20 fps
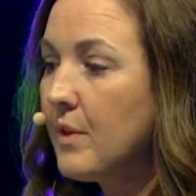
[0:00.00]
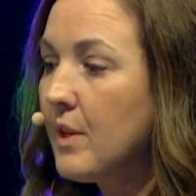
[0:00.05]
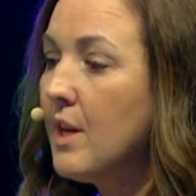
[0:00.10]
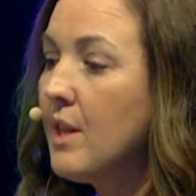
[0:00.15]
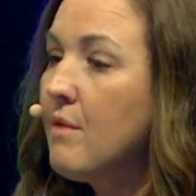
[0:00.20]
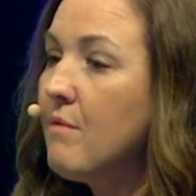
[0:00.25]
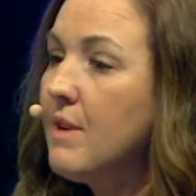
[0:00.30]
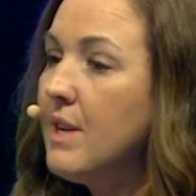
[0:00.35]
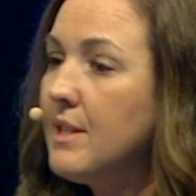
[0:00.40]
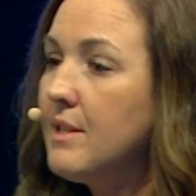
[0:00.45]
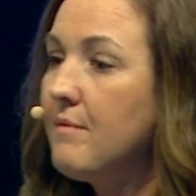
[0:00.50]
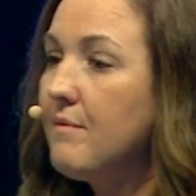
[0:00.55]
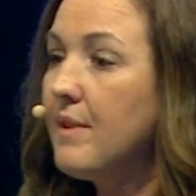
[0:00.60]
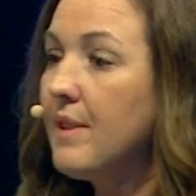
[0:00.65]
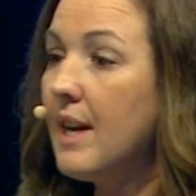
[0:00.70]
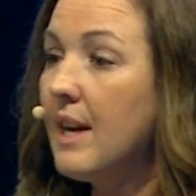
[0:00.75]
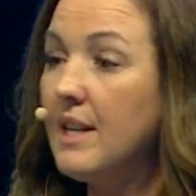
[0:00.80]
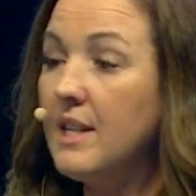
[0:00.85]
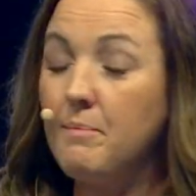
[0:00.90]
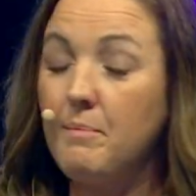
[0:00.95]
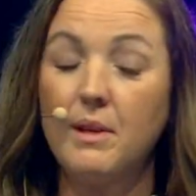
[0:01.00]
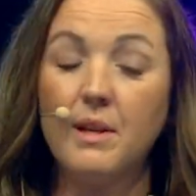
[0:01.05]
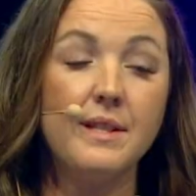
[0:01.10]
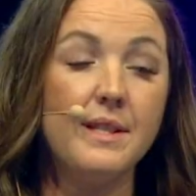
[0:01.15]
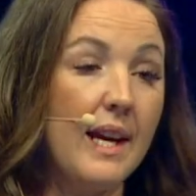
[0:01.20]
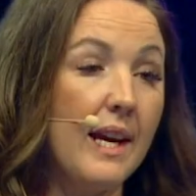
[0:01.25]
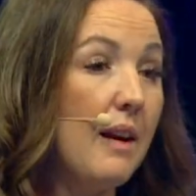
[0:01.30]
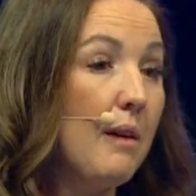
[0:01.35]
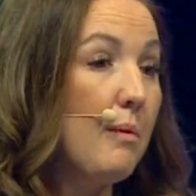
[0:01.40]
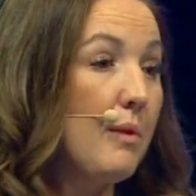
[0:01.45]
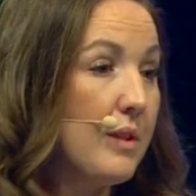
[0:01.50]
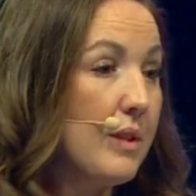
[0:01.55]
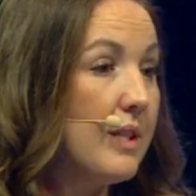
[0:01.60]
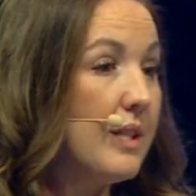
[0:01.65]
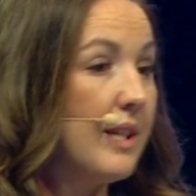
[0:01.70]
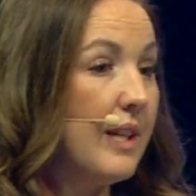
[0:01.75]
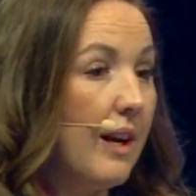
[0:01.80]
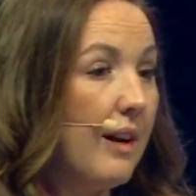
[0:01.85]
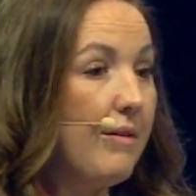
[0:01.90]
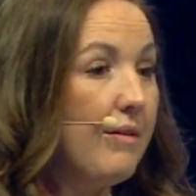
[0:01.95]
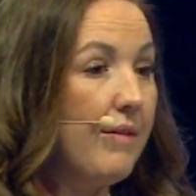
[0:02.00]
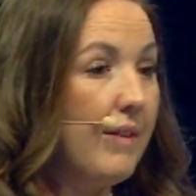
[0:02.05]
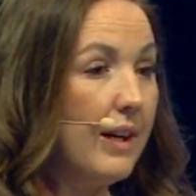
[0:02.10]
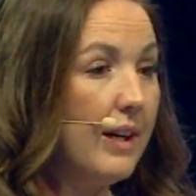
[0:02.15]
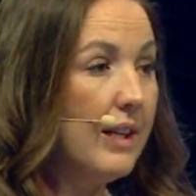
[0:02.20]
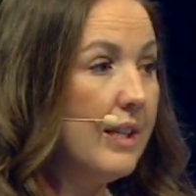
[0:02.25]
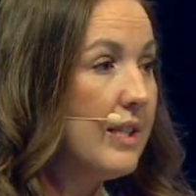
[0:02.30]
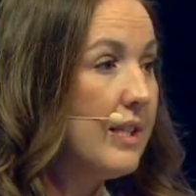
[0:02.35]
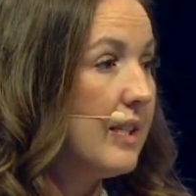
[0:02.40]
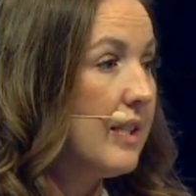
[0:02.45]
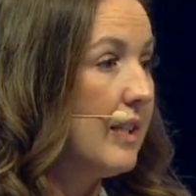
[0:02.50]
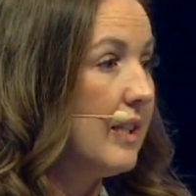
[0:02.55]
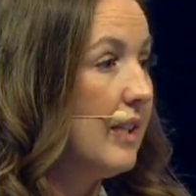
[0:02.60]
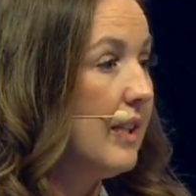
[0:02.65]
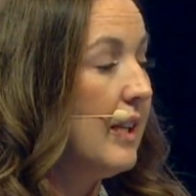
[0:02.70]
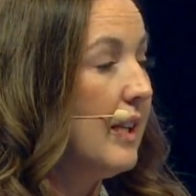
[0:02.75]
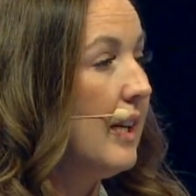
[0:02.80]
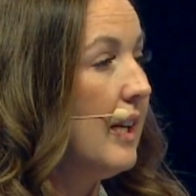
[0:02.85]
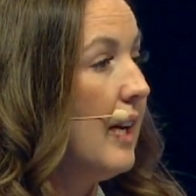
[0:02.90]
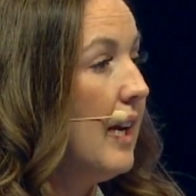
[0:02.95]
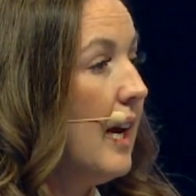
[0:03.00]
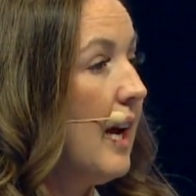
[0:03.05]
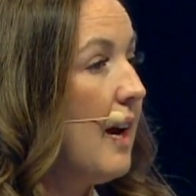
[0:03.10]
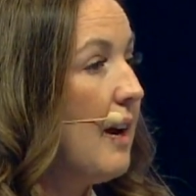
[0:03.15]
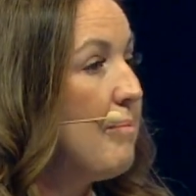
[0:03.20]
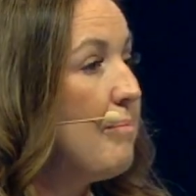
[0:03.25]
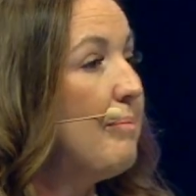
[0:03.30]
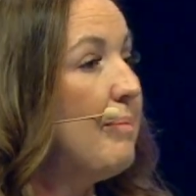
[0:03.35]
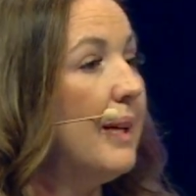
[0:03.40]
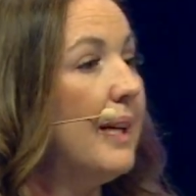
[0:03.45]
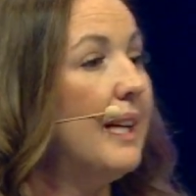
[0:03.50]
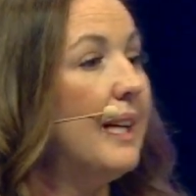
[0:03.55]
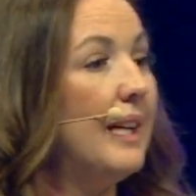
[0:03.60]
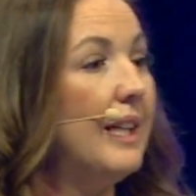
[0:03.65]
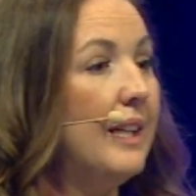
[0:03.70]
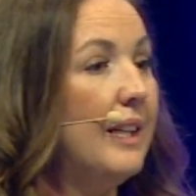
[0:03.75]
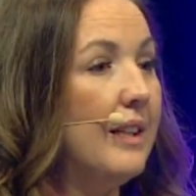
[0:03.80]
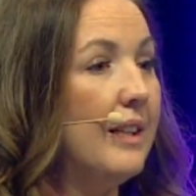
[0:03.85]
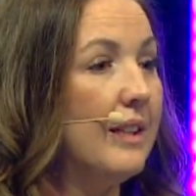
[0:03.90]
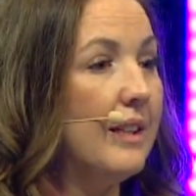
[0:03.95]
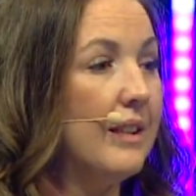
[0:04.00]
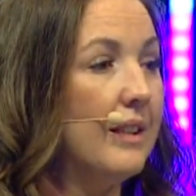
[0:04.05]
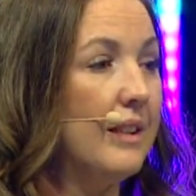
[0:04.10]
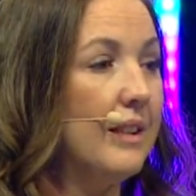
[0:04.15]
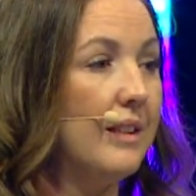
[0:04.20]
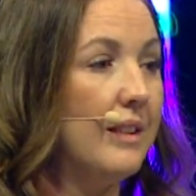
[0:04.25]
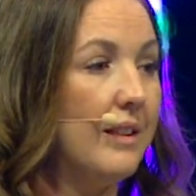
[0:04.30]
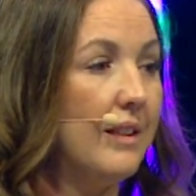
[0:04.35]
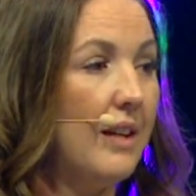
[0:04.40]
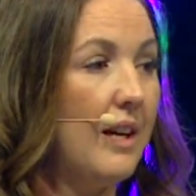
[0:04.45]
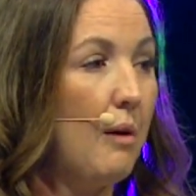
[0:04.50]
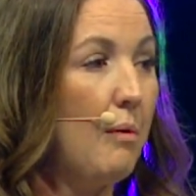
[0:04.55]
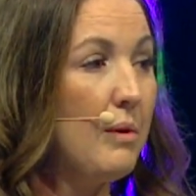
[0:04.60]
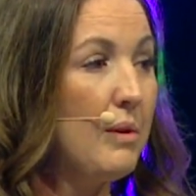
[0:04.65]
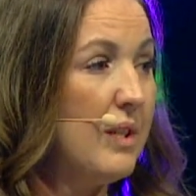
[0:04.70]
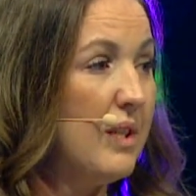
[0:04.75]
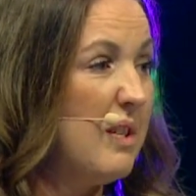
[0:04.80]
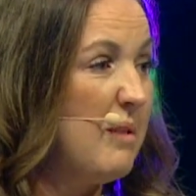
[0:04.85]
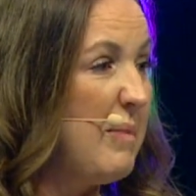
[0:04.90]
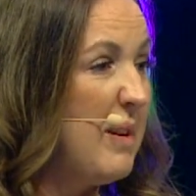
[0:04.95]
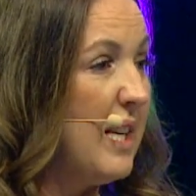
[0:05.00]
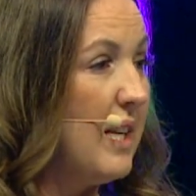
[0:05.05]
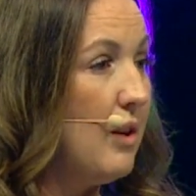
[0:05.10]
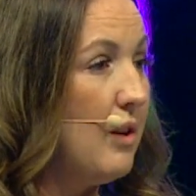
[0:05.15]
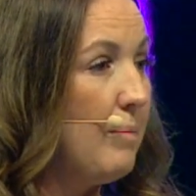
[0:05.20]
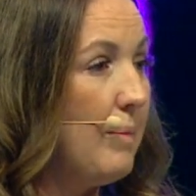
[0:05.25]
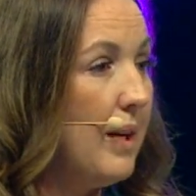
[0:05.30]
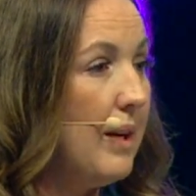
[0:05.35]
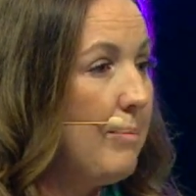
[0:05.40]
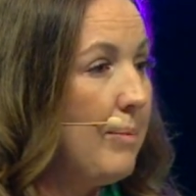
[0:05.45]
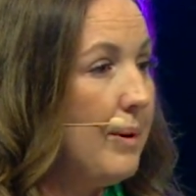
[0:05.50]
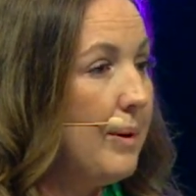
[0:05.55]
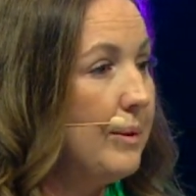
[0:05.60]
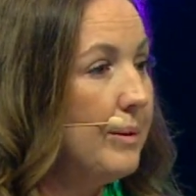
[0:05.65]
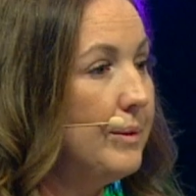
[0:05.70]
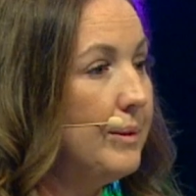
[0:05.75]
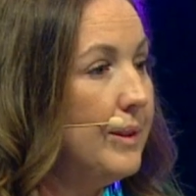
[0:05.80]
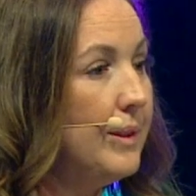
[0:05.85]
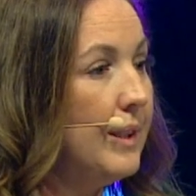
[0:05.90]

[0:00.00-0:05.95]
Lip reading: And the reason for that is because A, I wanted to get fit, and B, I wanted to meet new people.